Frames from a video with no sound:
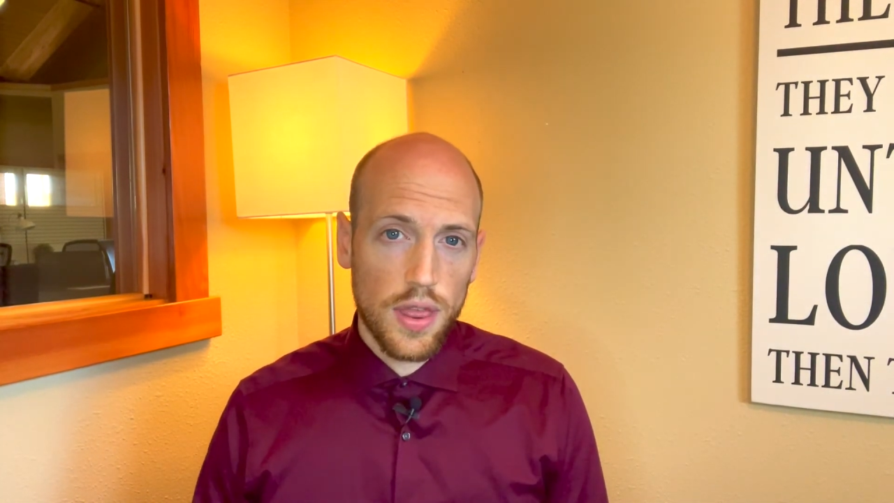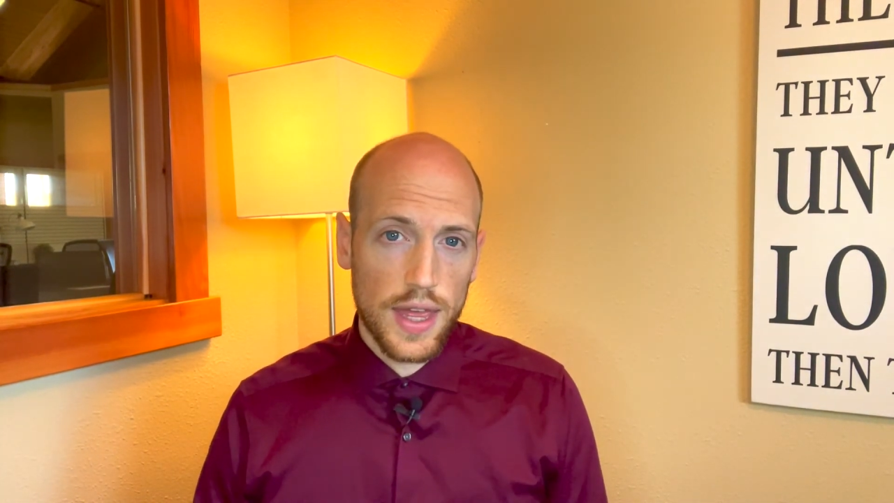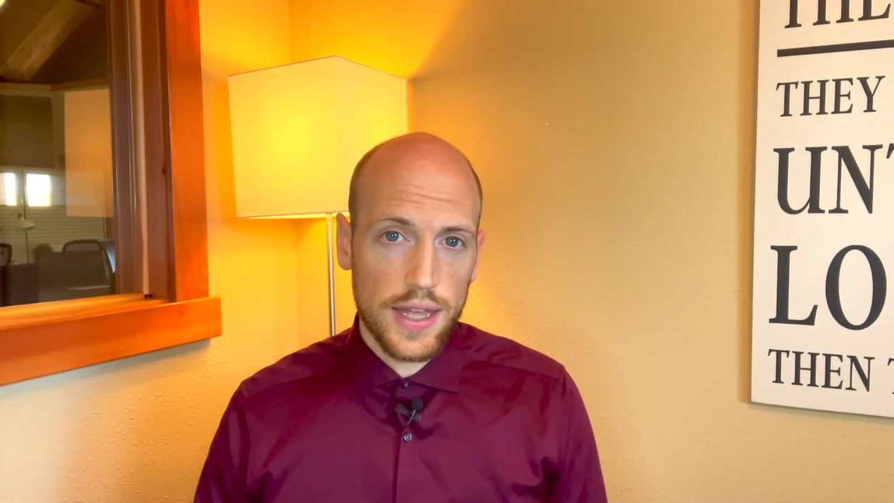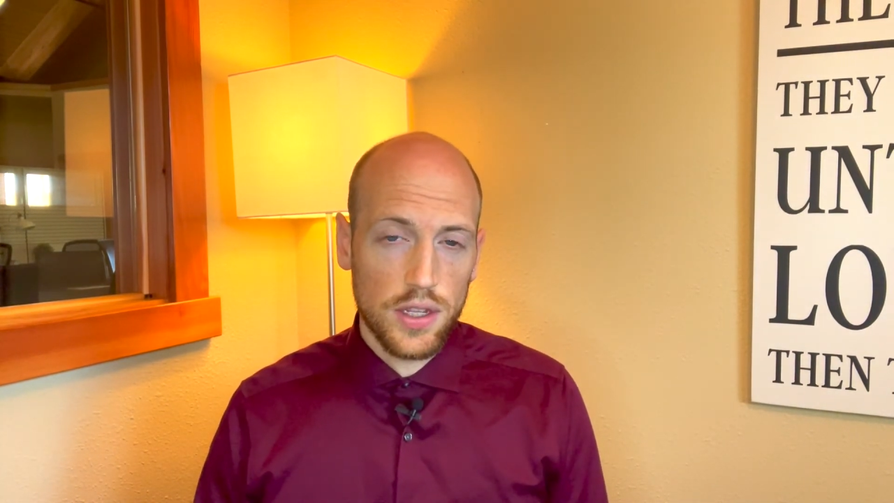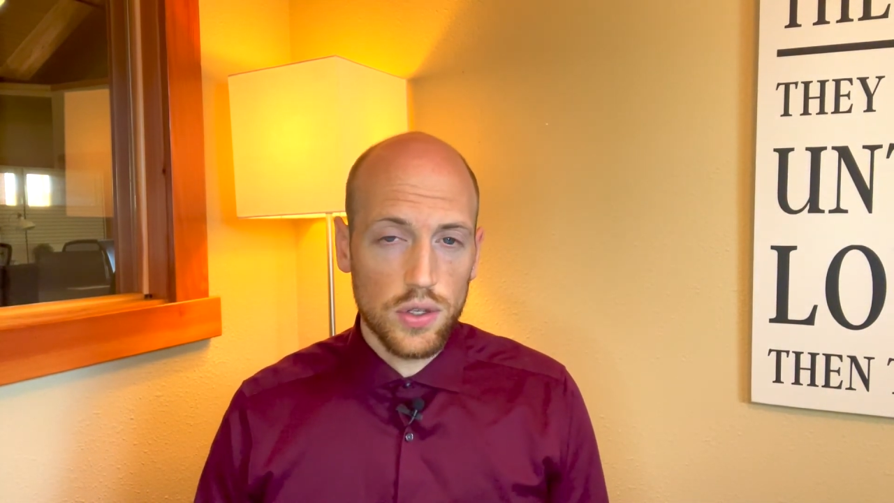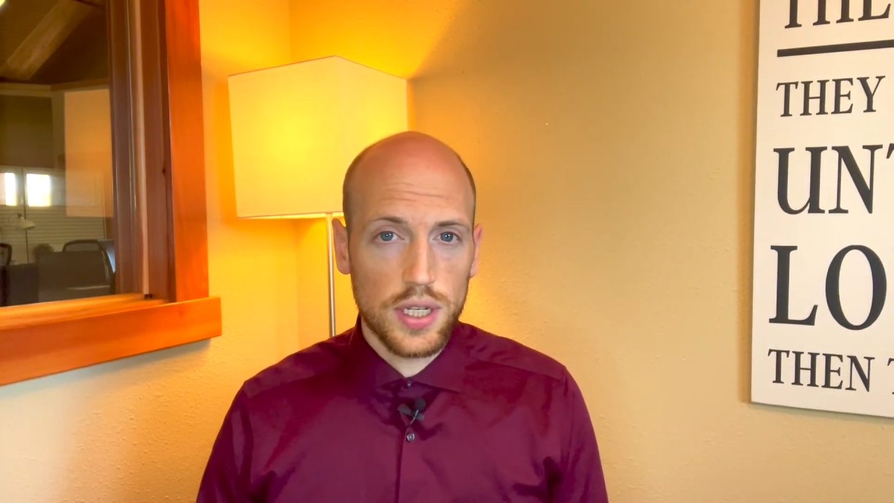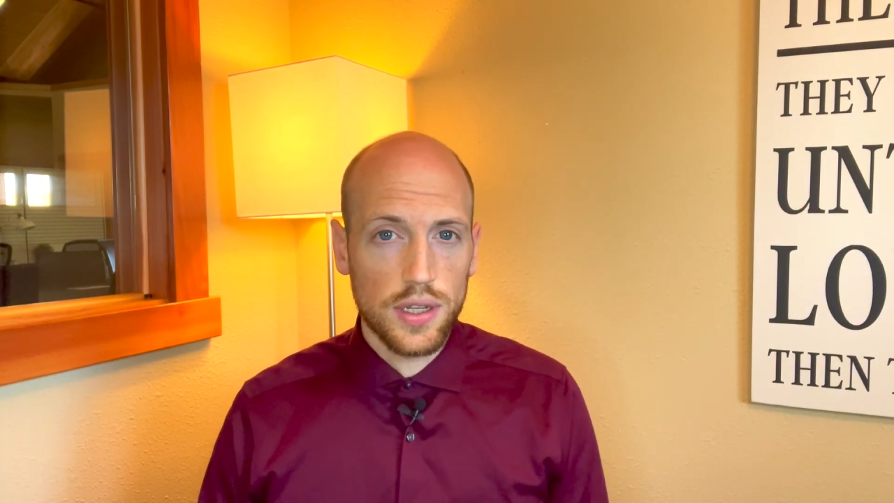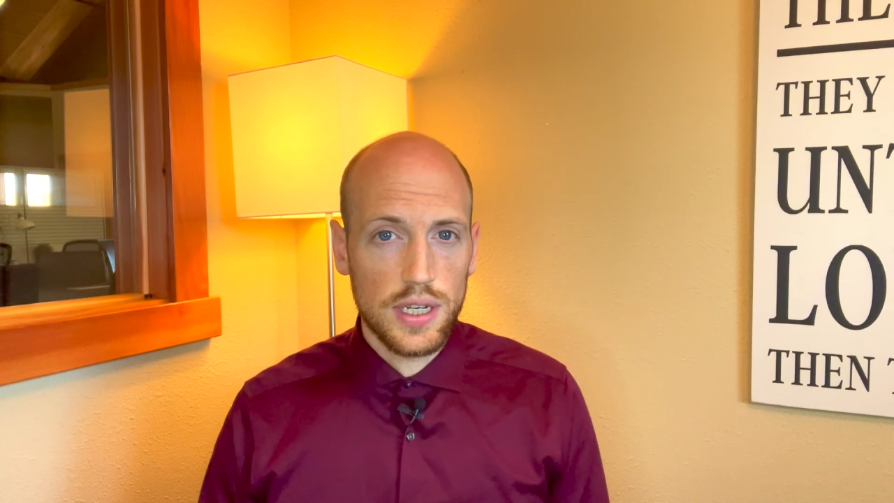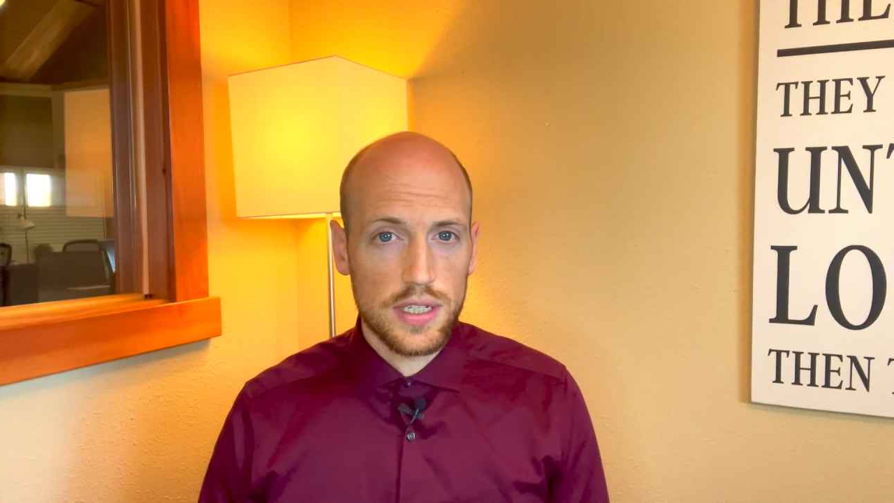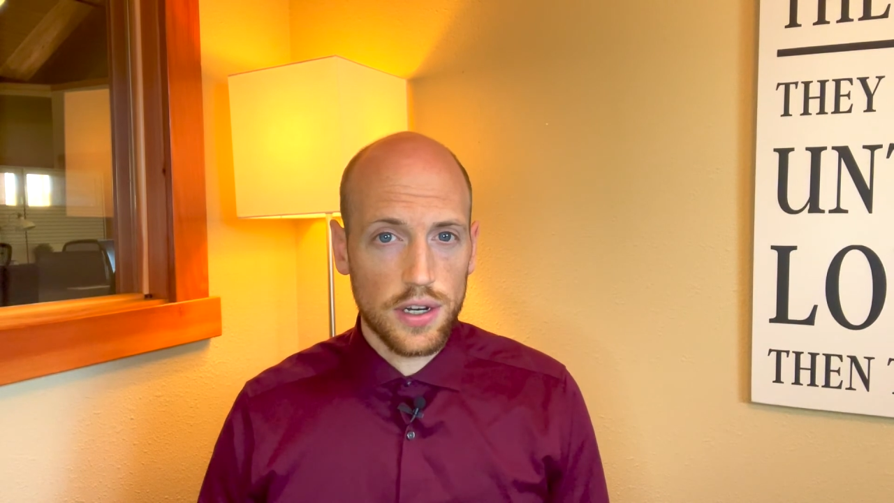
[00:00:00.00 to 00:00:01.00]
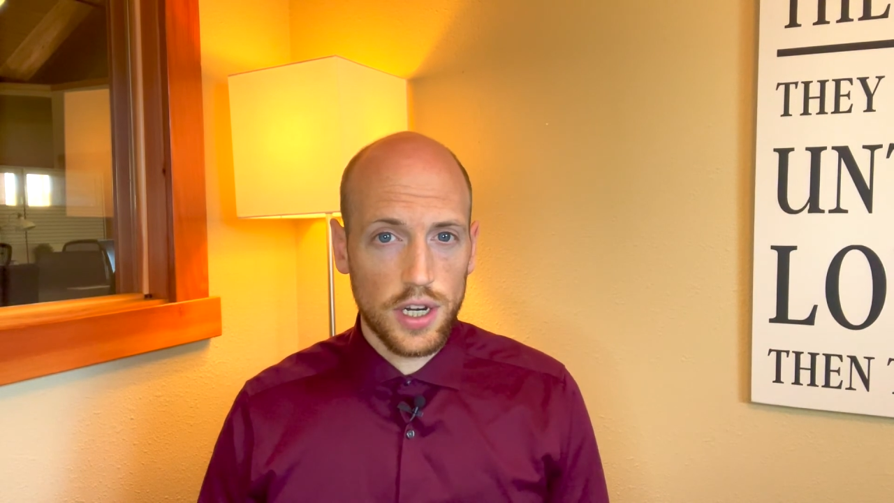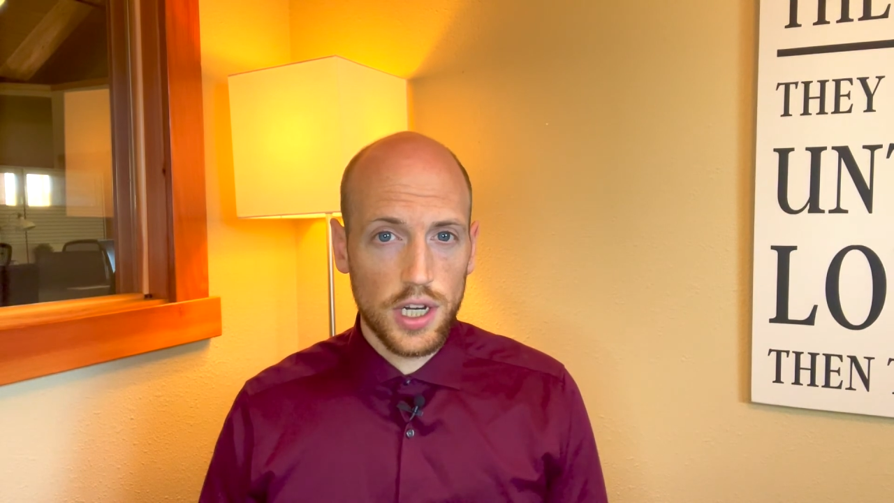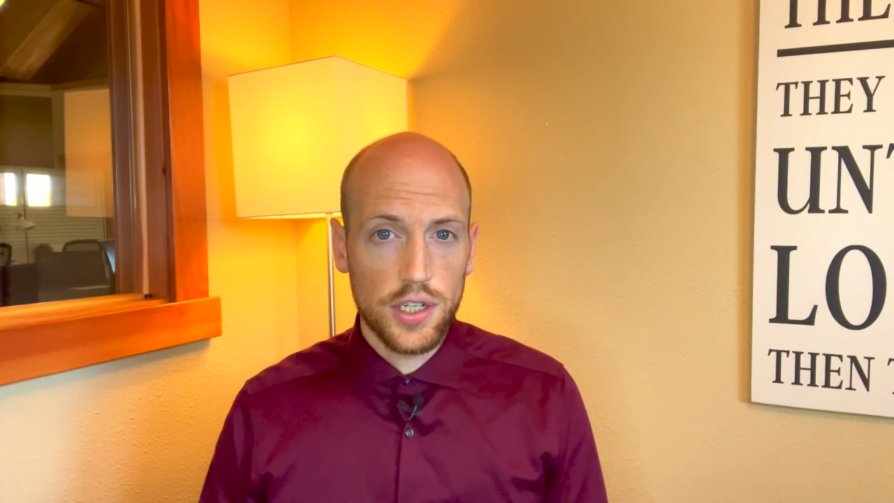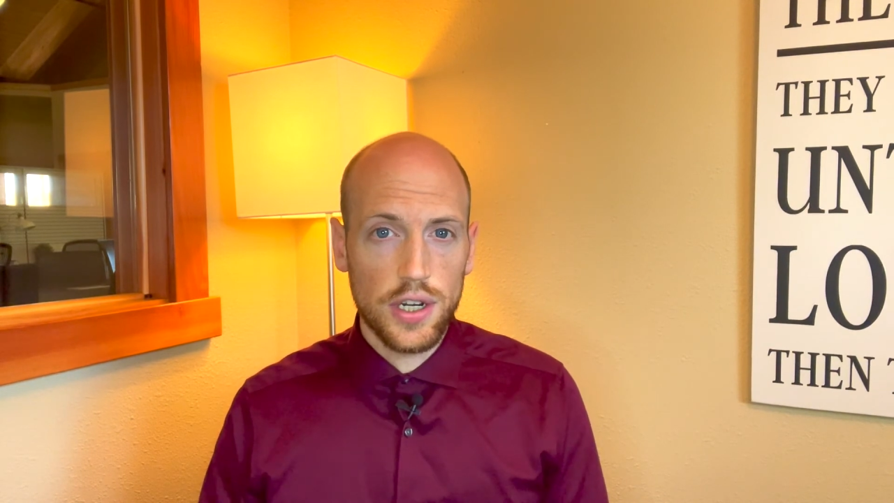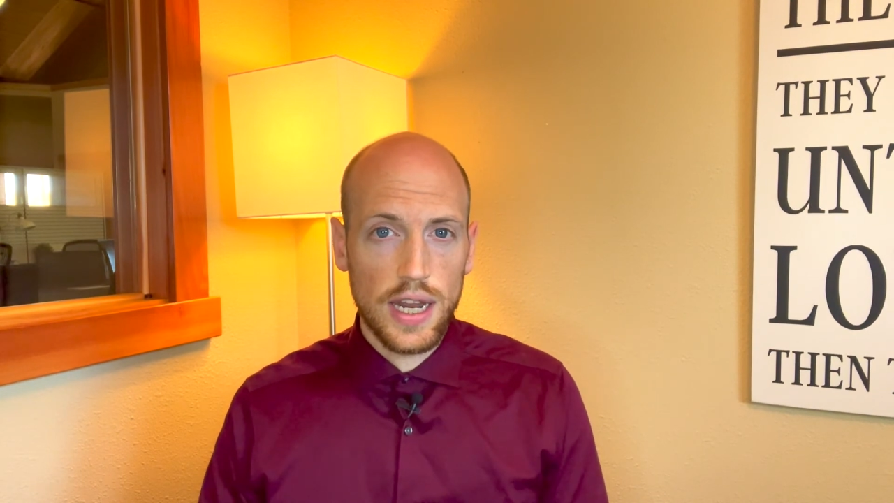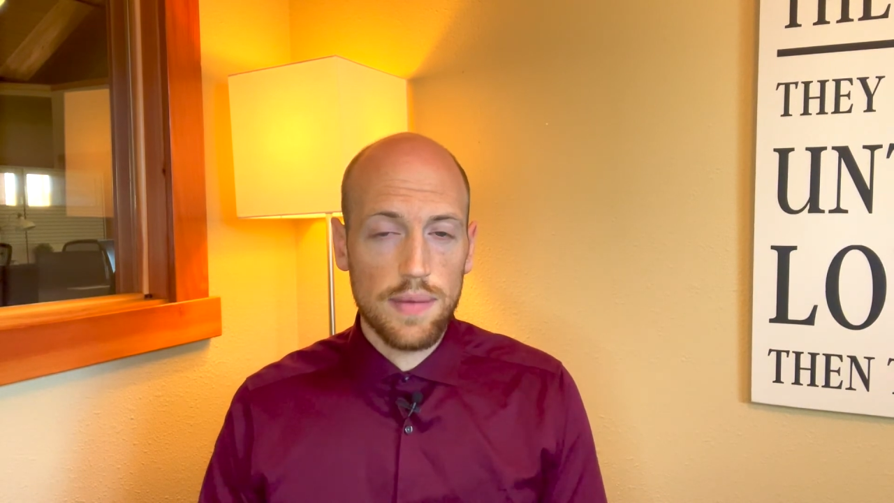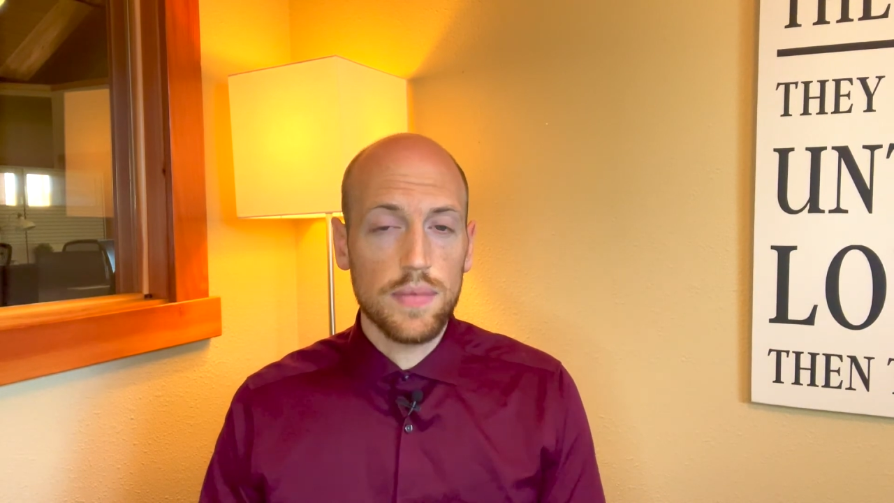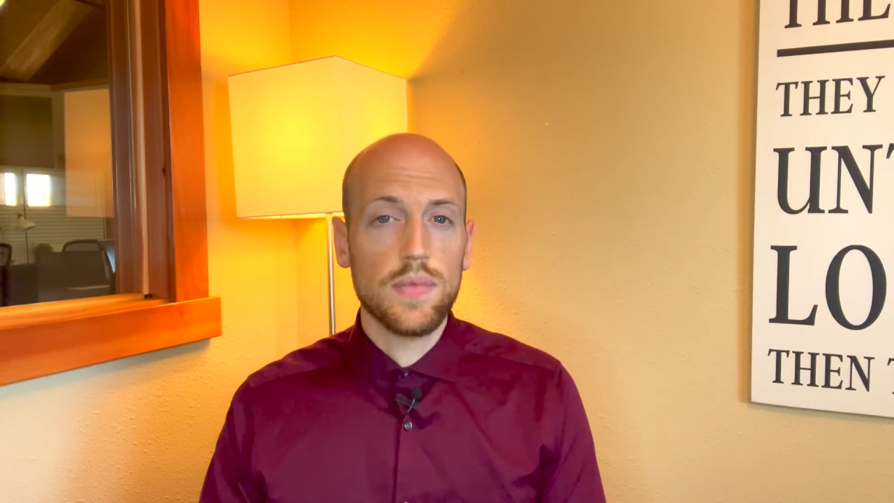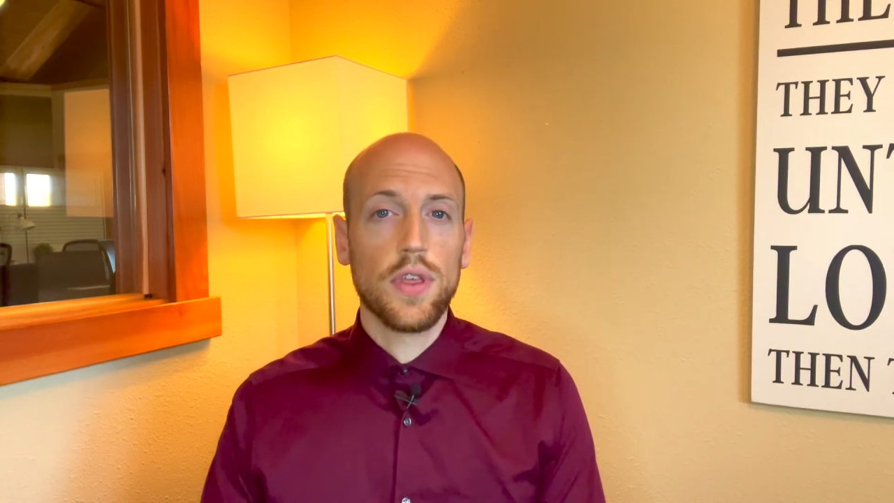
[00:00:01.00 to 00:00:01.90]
that the utilities are in your name